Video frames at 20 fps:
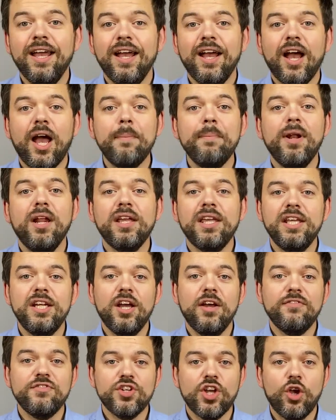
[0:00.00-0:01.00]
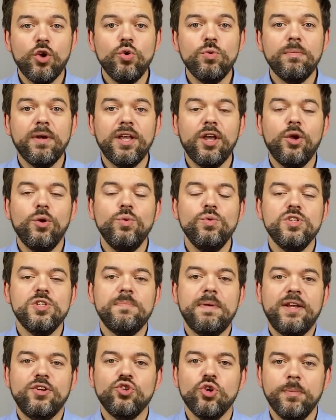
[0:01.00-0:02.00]
I'm lucky enough to own my own
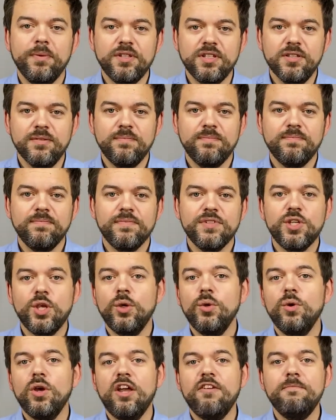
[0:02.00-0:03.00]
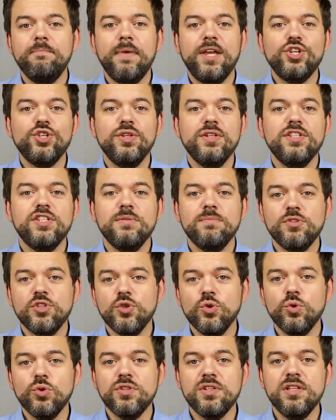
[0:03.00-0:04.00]
spectrometer, so I've measured some
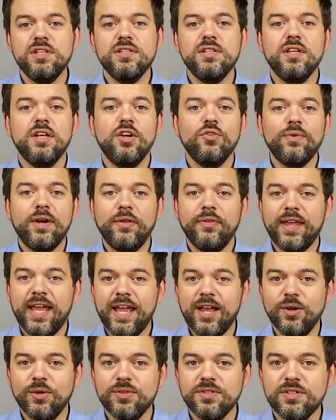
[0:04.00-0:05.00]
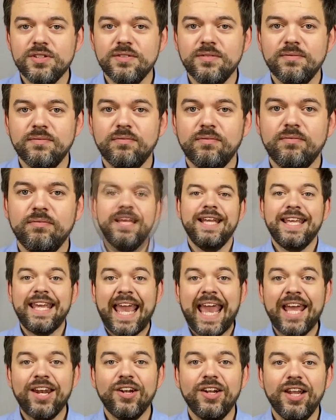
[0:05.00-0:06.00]
sources around the house.
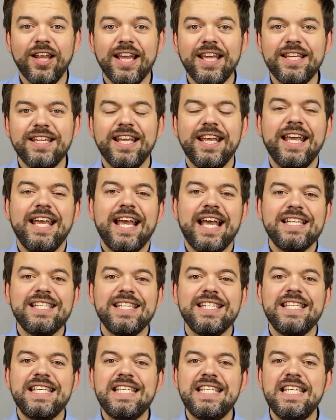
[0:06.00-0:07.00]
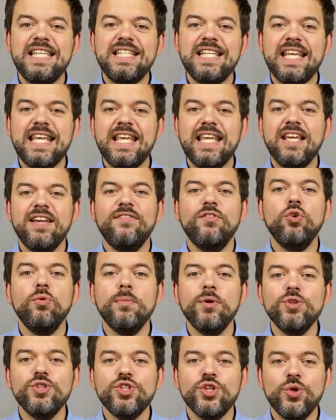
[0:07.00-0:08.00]
Candlelight has a CCT of
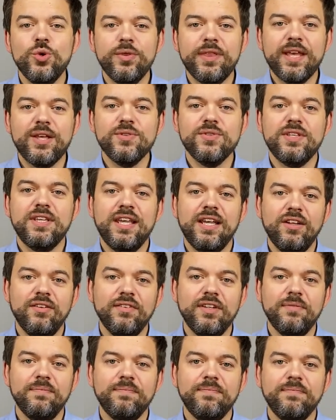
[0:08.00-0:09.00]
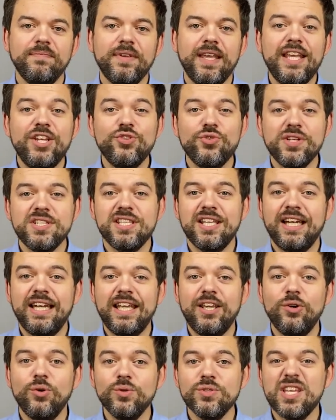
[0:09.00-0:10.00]
almost 2000 Kelvin. Interestingly,
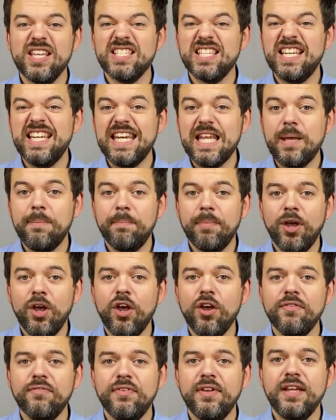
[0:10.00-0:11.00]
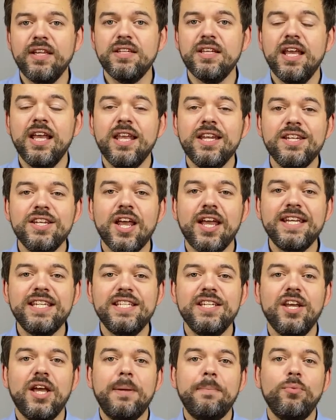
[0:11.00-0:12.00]
it also has a near perfect
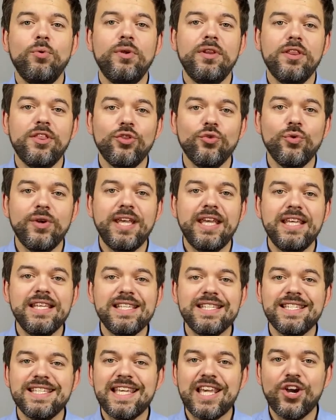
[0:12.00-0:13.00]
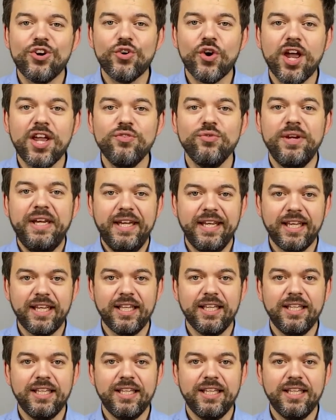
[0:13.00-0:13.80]
99.3 CRI reading.